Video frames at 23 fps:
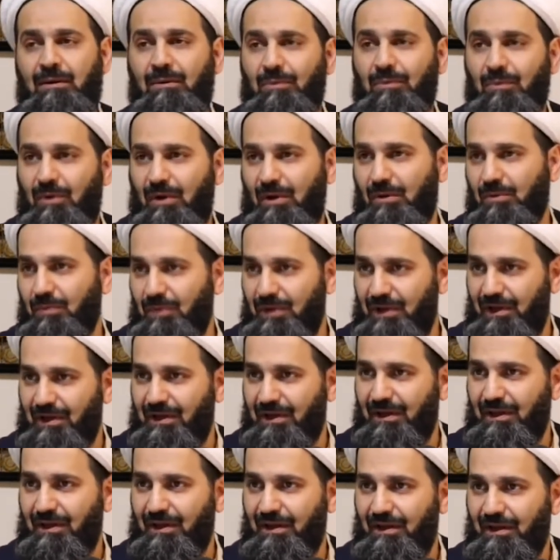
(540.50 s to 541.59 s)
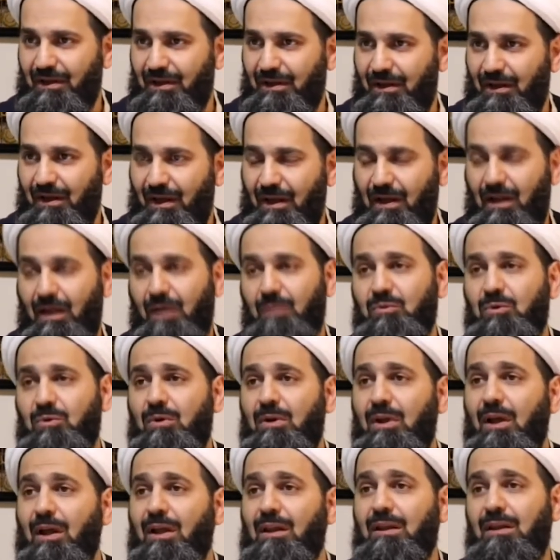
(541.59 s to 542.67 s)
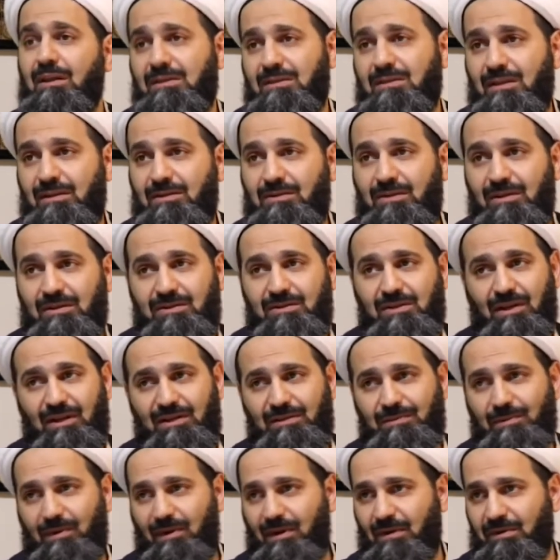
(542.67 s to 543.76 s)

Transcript: We are weak. Alhamdulillah, Allah is not judging us by our